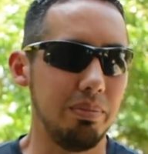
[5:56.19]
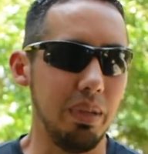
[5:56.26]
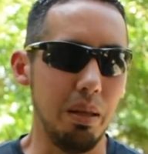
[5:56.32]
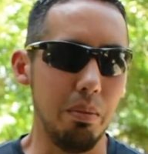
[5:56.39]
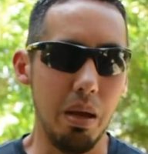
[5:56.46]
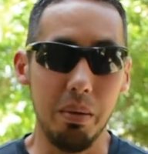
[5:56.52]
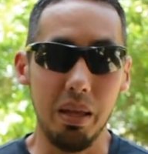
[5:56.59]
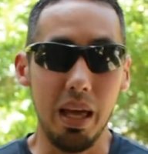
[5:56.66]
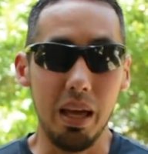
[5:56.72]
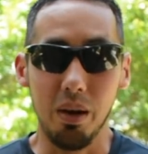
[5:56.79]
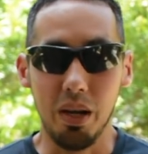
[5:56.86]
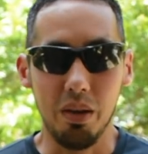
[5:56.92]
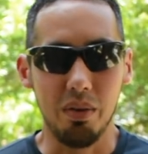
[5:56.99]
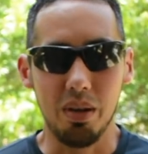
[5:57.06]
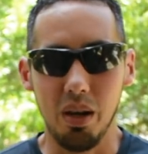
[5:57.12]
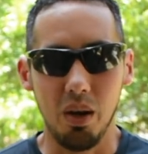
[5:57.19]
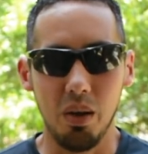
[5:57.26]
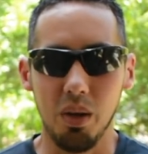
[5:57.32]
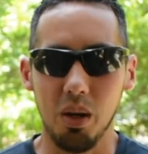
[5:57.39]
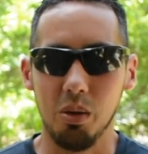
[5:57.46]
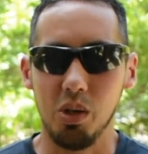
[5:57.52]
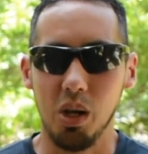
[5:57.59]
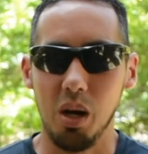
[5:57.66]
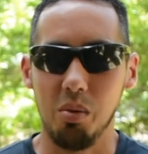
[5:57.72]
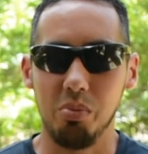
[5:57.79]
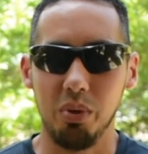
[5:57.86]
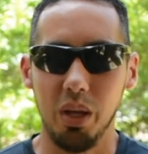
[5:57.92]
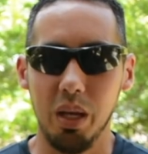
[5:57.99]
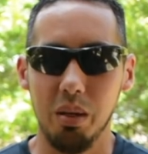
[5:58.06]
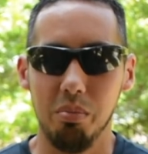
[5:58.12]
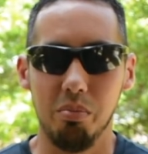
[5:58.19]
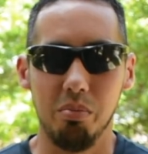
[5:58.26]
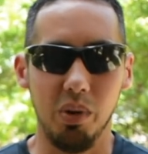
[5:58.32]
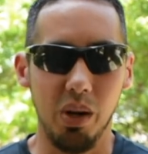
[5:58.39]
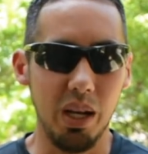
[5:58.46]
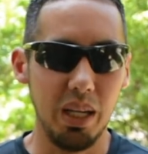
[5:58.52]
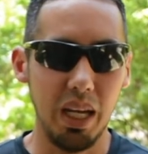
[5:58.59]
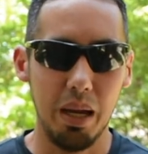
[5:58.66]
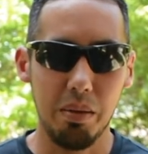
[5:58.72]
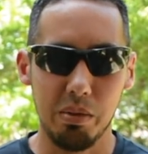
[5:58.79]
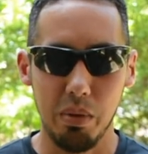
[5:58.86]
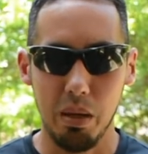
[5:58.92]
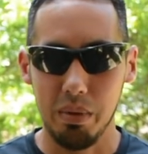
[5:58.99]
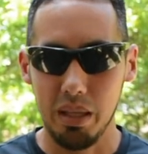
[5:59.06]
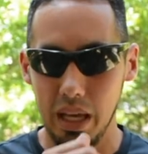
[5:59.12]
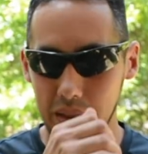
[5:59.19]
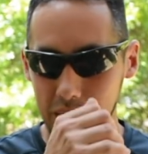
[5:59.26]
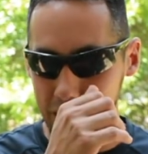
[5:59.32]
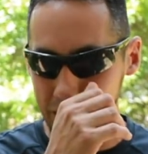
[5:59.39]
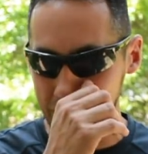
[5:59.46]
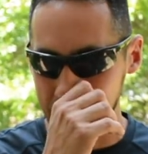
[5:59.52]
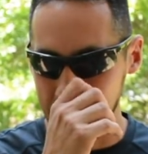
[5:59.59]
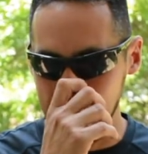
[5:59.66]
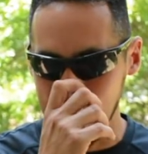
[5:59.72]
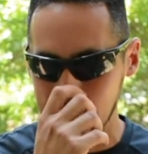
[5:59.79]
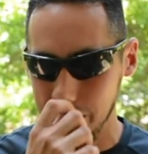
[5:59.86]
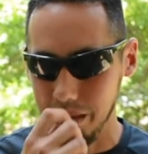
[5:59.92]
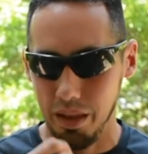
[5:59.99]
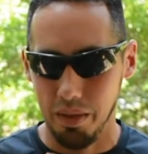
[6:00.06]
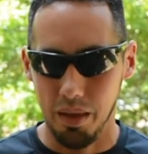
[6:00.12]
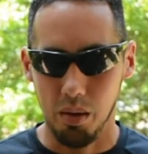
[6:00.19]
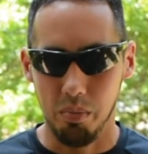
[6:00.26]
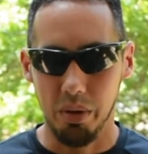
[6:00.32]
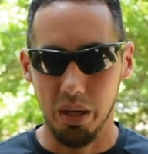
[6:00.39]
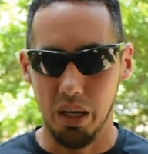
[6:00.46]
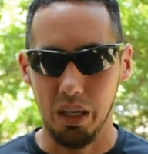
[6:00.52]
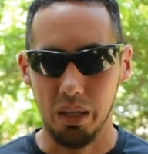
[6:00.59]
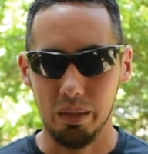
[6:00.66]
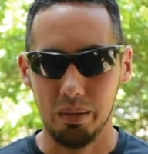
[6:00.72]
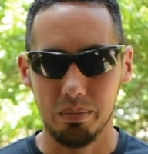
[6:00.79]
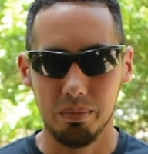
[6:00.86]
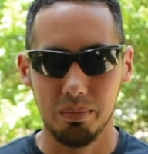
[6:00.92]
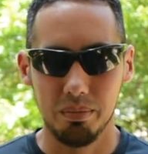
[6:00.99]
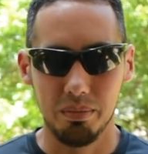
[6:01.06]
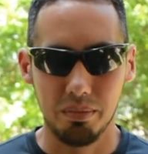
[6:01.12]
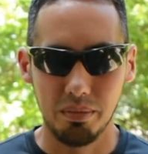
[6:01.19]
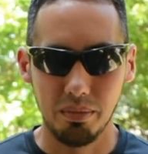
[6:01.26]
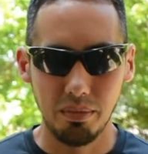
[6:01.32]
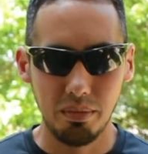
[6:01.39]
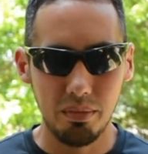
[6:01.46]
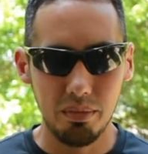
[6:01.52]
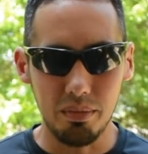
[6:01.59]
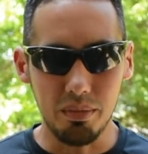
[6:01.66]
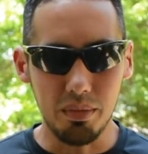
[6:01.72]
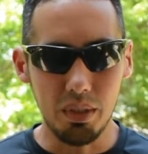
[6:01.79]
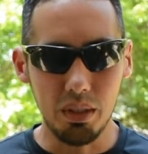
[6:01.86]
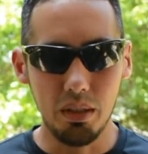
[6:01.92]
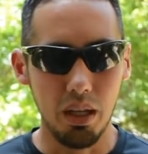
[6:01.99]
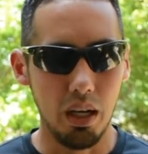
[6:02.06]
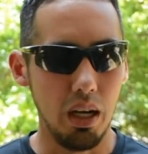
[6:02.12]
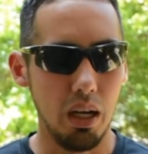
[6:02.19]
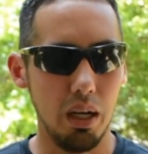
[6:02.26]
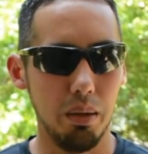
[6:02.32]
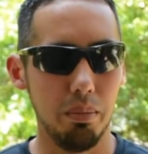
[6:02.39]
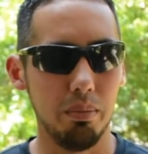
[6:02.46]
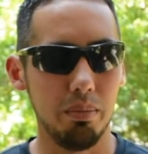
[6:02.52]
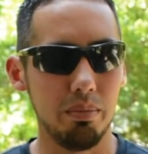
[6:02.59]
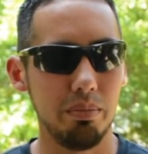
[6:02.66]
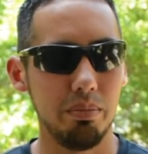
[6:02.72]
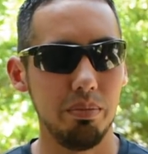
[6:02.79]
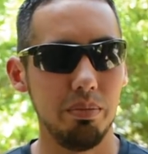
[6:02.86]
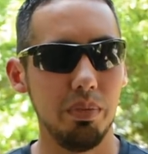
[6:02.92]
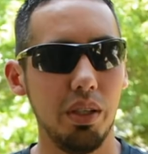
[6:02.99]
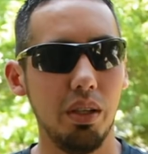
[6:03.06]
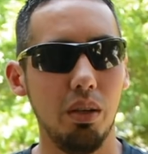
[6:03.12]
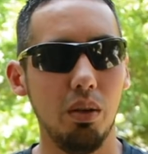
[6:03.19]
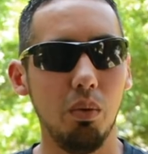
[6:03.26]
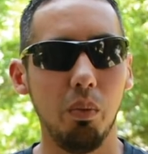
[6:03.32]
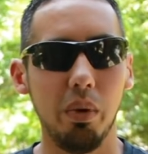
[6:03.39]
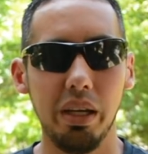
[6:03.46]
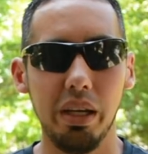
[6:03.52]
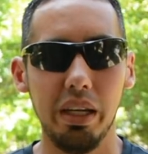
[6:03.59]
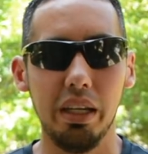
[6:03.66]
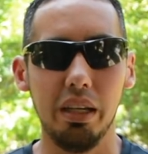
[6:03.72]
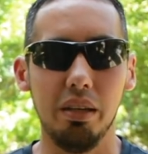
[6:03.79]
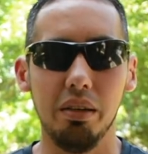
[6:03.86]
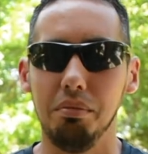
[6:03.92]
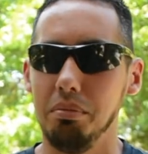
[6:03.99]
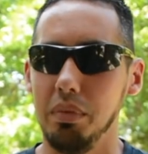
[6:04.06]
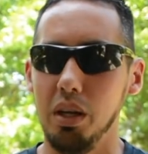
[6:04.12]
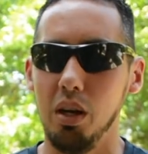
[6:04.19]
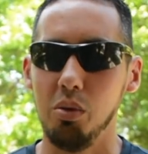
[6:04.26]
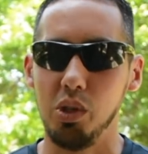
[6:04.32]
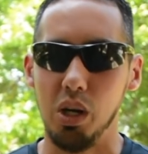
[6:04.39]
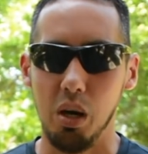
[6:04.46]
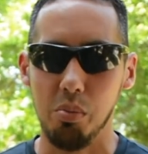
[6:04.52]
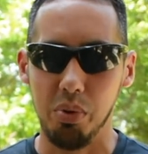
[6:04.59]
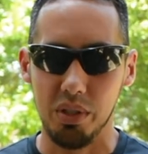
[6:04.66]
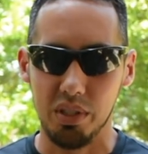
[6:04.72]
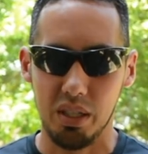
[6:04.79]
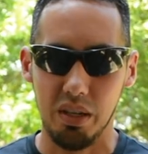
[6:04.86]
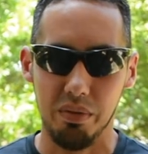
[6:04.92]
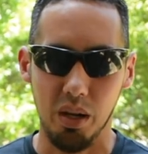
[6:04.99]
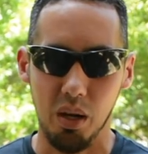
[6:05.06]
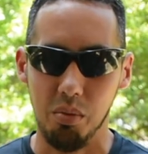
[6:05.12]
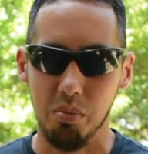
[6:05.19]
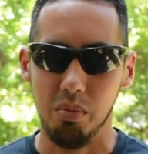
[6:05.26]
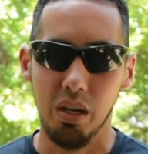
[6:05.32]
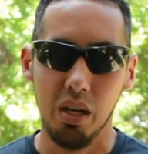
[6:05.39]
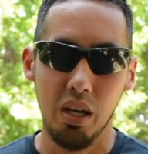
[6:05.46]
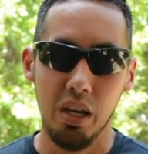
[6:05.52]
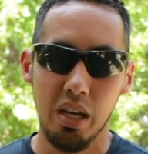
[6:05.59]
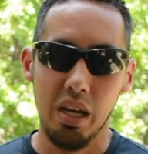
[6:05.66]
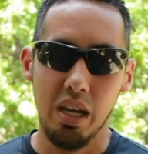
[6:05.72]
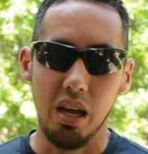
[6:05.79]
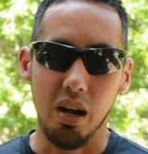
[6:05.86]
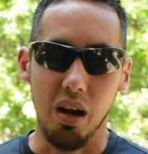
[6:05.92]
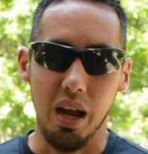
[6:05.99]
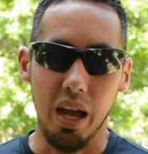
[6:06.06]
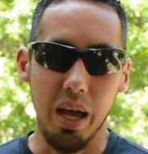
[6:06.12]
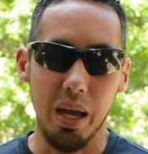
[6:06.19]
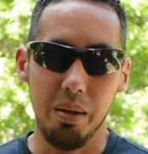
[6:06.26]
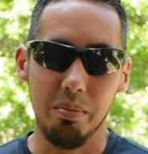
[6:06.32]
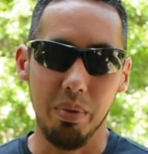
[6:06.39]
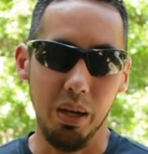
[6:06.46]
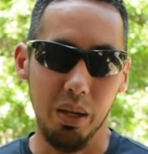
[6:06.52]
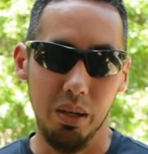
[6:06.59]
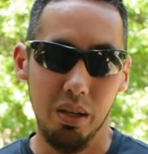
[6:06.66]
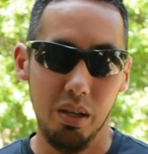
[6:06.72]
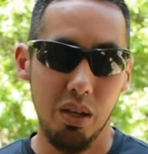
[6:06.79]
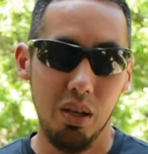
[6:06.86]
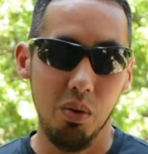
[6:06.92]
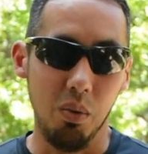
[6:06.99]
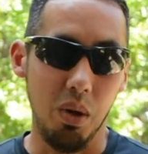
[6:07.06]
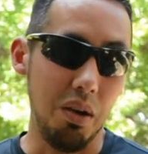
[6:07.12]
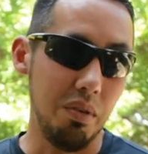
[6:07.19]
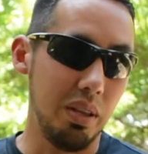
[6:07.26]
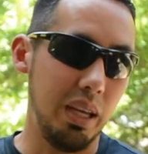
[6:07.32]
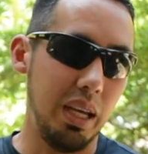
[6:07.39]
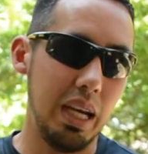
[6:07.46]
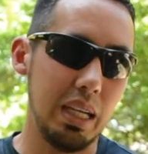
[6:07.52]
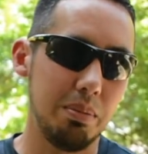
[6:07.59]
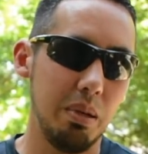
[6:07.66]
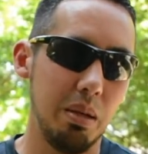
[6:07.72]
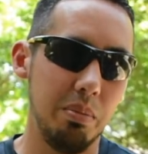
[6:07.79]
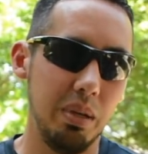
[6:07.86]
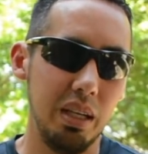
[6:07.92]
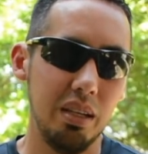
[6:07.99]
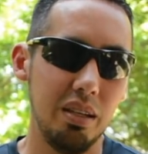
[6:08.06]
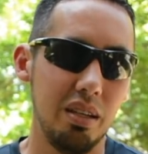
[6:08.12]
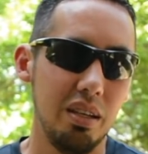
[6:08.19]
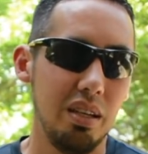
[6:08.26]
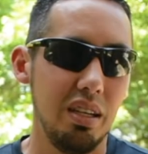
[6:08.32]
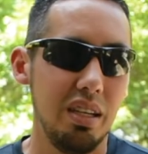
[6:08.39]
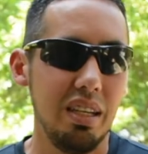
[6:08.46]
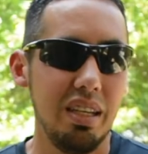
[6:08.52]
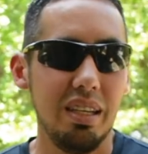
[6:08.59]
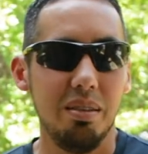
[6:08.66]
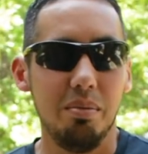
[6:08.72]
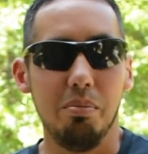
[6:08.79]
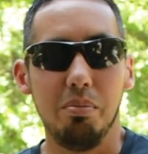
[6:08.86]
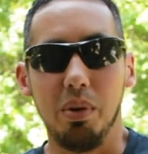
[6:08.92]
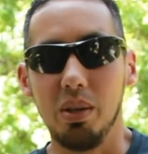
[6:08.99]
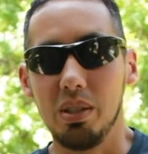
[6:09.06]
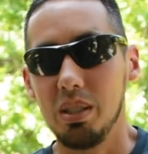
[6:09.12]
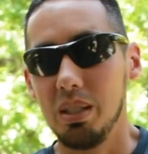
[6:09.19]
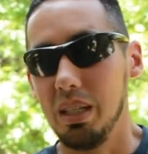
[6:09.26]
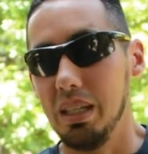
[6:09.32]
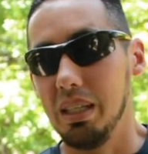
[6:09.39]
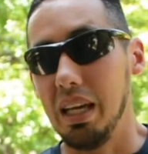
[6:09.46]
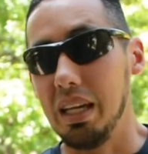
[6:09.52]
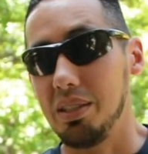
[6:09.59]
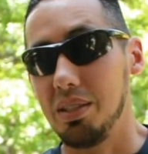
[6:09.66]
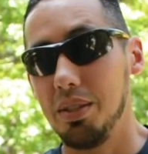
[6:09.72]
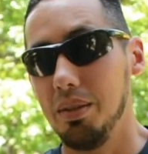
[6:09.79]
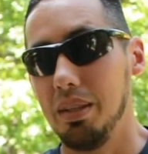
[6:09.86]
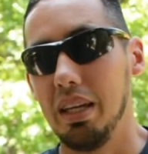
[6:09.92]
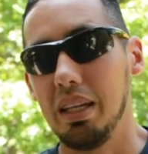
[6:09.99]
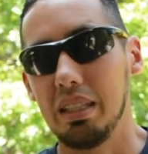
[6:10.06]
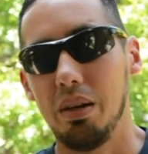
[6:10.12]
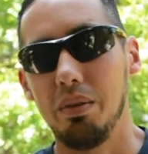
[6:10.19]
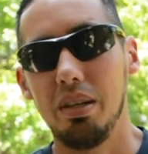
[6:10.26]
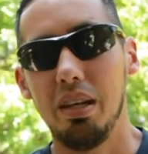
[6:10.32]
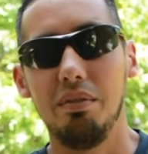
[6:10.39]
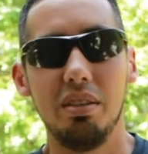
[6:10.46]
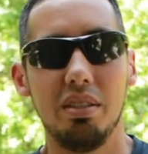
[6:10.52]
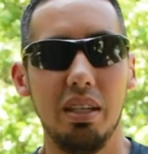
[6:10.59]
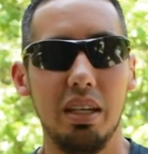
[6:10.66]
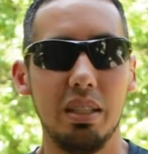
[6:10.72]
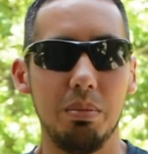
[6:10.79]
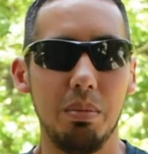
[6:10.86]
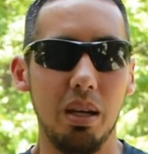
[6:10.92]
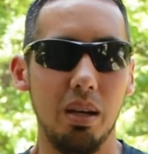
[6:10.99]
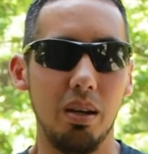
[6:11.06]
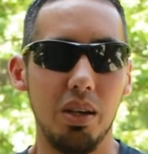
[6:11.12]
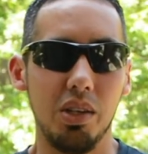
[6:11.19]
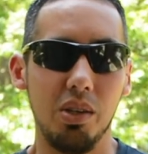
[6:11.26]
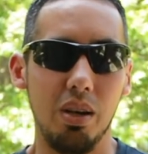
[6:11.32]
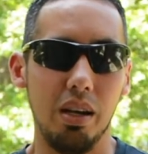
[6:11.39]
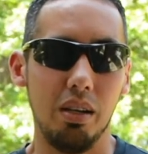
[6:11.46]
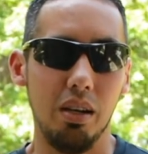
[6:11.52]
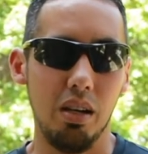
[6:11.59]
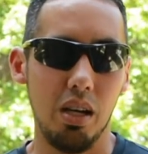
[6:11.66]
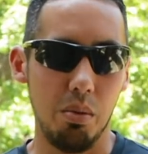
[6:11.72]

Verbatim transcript: And maybe they don't even know they're trying to play brain games. Maybe they do think that they're being, um, you know, witty and you know trying to put stuff in our in our head. But whatever the case may be, personally, that's two things I would never say to my contractor.